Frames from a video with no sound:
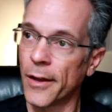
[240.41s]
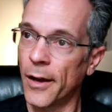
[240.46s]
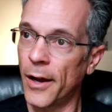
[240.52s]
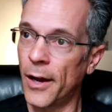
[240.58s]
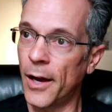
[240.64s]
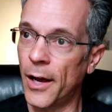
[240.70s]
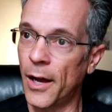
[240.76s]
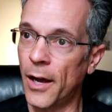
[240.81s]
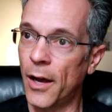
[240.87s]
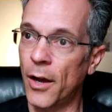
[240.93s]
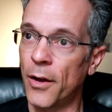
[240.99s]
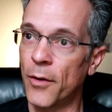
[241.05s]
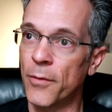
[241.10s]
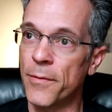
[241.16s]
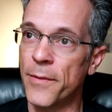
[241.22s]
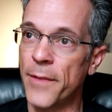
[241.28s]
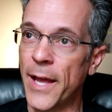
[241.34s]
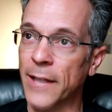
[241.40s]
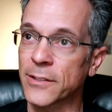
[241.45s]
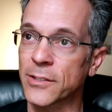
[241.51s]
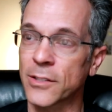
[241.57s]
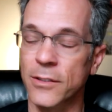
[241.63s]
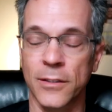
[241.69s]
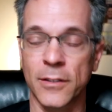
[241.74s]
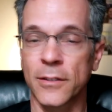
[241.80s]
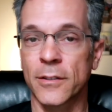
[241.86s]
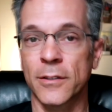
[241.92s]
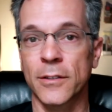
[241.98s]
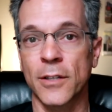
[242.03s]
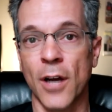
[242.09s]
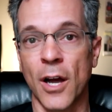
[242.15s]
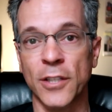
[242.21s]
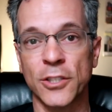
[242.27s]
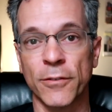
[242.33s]
That's
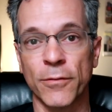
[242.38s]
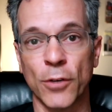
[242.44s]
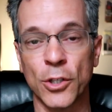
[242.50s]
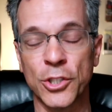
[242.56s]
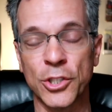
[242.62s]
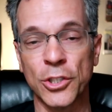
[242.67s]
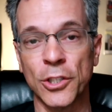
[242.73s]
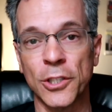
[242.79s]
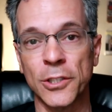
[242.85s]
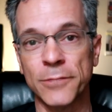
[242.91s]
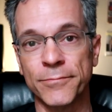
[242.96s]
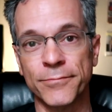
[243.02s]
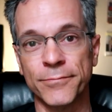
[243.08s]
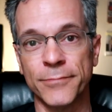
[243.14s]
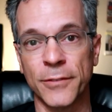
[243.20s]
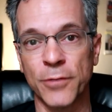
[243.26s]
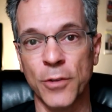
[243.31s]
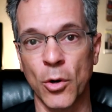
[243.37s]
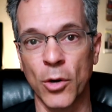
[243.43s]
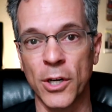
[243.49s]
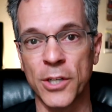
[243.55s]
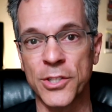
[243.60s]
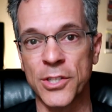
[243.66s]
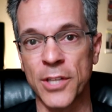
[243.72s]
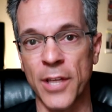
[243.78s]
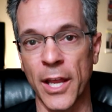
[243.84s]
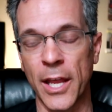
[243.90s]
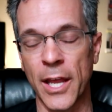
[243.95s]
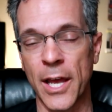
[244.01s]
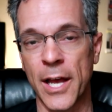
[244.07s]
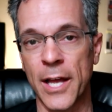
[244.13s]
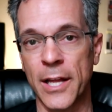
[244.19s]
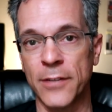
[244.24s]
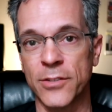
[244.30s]
controversial, of course,
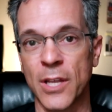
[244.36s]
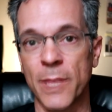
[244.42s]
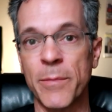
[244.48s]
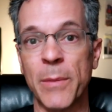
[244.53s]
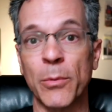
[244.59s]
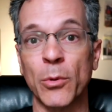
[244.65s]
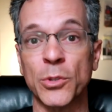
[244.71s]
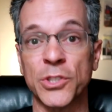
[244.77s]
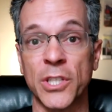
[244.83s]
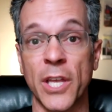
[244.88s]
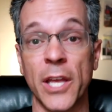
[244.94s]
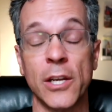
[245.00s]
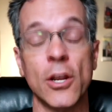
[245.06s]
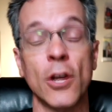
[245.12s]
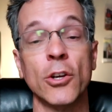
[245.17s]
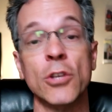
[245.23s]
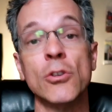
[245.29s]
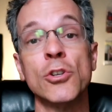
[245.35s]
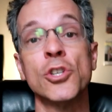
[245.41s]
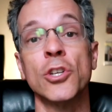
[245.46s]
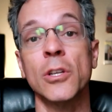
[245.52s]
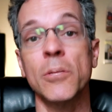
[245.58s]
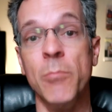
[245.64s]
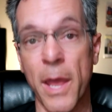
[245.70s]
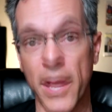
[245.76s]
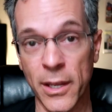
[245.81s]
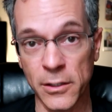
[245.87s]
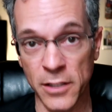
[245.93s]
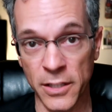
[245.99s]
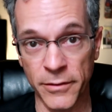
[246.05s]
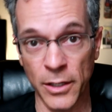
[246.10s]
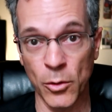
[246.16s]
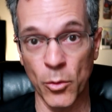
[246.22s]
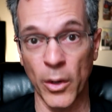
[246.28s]
and some people say, no, you should pay a
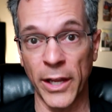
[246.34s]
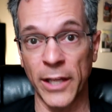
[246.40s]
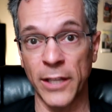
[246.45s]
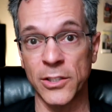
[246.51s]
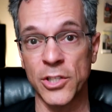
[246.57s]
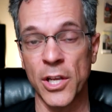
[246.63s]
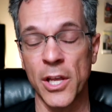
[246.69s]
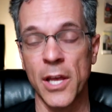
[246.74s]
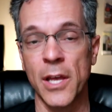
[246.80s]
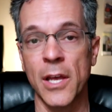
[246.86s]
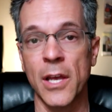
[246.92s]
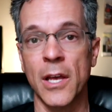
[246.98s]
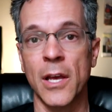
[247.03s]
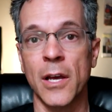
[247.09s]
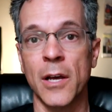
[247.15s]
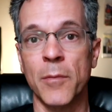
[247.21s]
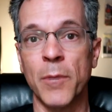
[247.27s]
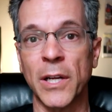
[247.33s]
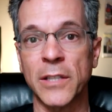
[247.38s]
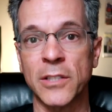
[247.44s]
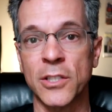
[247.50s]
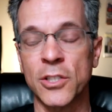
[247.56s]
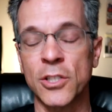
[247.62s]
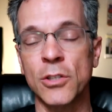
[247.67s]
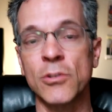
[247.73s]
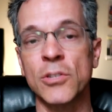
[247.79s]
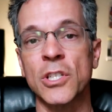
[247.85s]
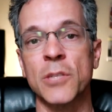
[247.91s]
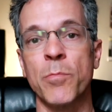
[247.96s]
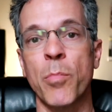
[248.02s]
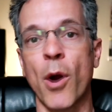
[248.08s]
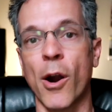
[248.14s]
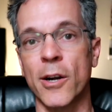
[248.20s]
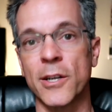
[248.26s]
living wage. But to do
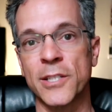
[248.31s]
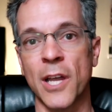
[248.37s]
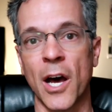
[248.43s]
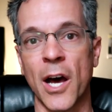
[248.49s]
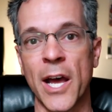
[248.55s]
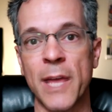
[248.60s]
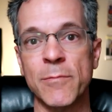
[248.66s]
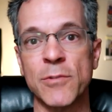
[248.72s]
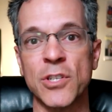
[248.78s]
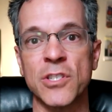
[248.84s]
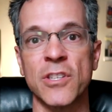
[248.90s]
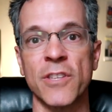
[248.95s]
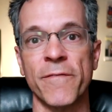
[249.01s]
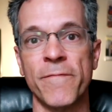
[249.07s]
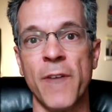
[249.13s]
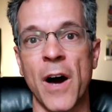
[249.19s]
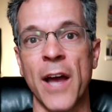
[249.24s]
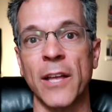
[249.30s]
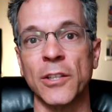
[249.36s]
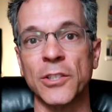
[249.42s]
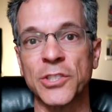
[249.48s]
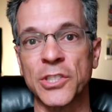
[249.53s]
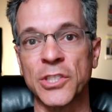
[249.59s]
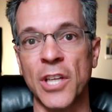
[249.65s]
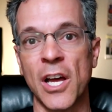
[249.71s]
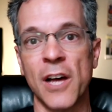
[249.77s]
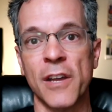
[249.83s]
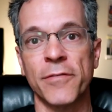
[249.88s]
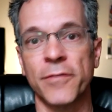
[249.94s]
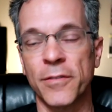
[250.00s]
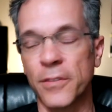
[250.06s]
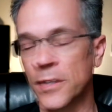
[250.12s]
just part-time, just to file stuff,